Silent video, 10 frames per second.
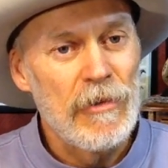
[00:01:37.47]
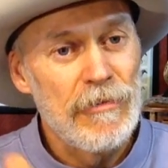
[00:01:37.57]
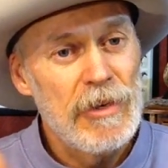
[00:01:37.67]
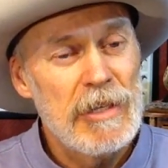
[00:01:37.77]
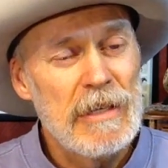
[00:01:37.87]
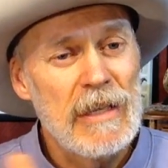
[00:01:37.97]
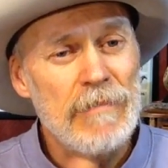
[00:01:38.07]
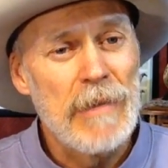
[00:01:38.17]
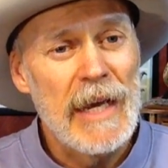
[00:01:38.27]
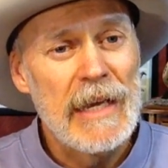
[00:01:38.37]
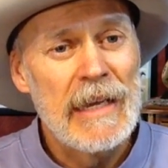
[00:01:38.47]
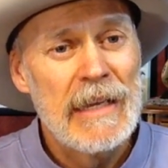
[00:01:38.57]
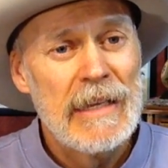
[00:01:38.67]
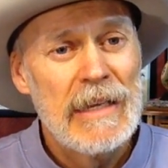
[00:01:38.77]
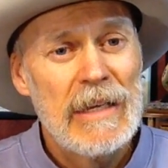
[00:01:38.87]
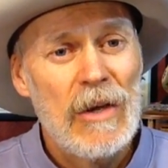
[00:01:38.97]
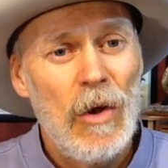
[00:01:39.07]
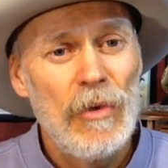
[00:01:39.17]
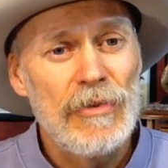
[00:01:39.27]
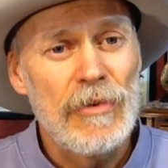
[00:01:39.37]
It'll fit in my
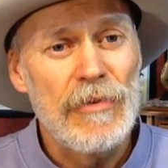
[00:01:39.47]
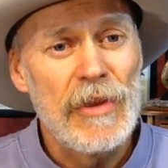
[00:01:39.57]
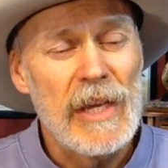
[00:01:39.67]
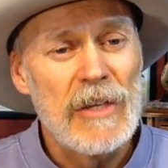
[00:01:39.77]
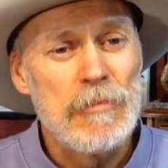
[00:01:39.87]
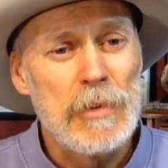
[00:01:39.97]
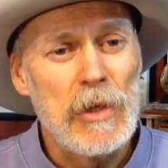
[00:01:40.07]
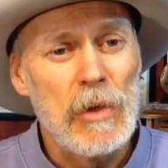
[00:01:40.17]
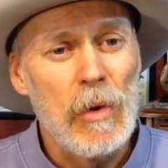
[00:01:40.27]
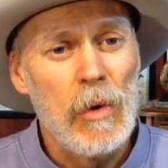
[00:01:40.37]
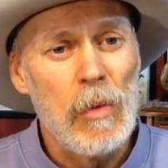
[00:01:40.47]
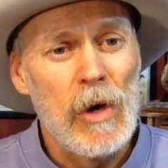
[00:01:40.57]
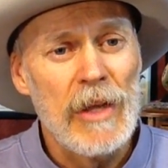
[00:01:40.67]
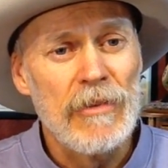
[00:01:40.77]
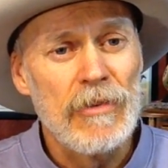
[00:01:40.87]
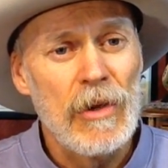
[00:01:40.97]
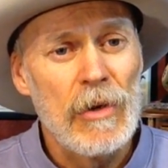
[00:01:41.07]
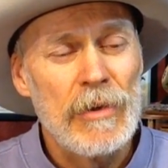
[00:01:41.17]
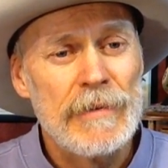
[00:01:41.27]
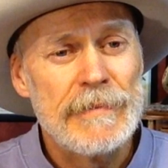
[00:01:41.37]
holster for the SP-01,
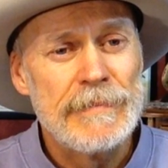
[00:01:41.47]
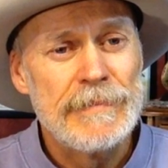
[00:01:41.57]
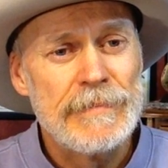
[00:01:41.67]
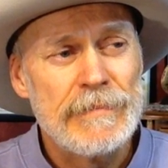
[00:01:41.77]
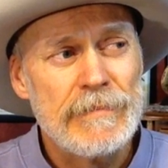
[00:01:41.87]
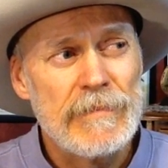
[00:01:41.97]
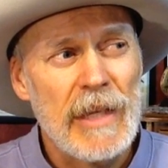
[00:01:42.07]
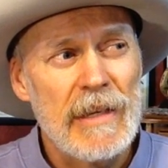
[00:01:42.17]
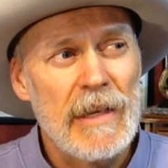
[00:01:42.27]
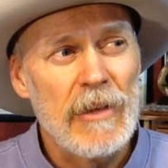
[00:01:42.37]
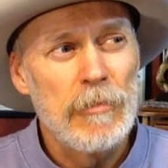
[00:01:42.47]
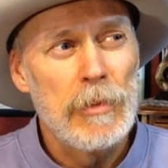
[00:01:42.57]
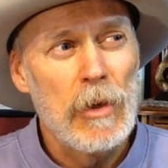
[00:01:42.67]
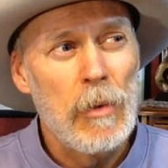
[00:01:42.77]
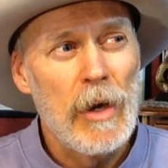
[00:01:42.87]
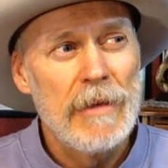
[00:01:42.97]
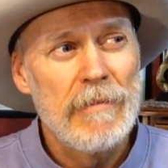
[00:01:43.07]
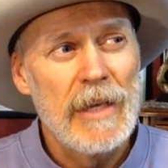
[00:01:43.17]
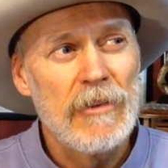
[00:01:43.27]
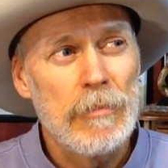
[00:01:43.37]
so is that it,
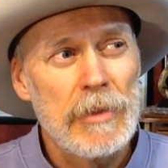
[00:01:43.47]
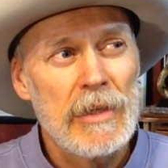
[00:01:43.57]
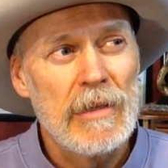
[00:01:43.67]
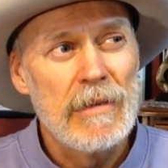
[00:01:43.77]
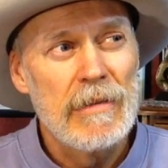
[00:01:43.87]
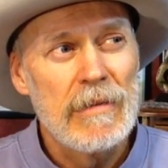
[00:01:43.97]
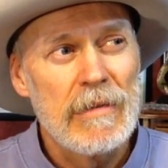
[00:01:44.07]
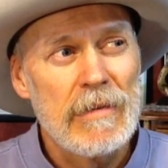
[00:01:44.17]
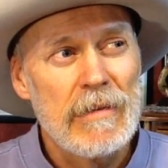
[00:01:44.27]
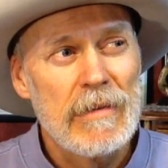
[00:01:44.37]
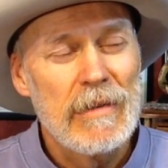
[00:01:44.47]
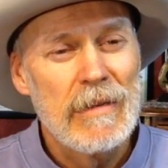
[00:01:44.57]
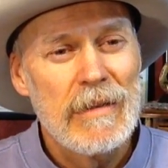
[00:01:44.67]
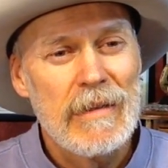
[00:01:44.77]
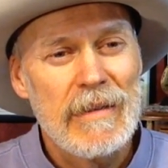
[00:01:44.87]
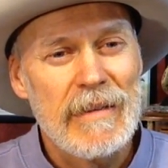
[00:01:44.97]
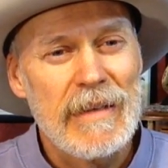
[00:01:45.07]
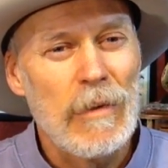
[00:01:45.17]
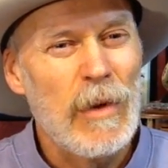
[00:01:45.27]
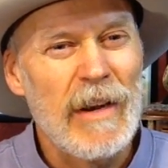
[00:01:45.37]
SP-01? SP?
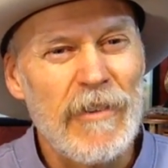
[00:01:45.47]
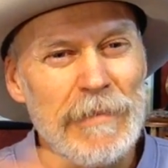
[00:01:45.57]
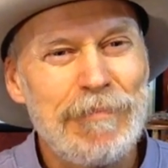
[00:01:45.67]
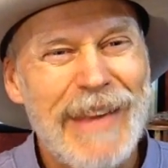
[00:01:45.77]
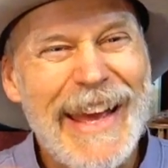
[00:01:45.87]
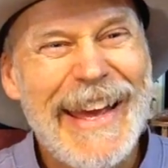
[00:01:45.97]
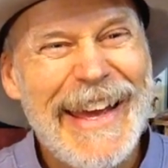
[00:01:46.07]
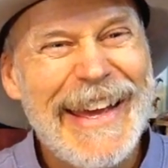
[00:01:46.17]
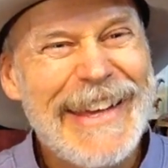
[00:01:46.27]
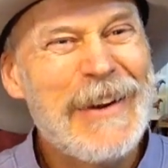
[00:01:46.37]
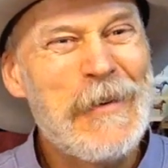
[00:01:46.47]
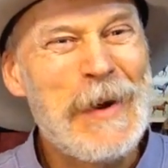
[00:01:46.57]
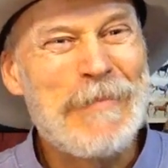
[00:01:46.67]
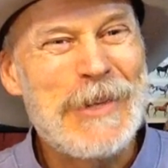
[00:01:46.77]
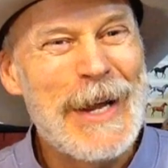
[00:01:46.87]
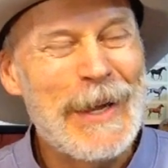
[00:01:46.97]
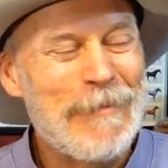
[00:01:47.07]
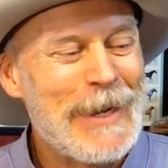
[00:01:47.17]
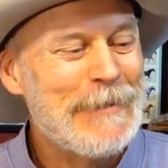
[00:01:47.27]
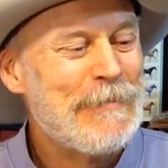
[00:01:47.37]
Yeah, whatever. You know what I'm
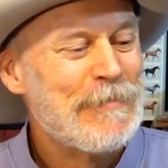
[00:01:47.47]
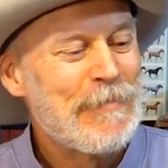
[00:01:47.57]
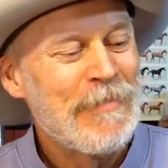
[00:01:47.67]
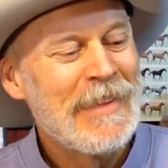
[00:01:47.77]
talking about.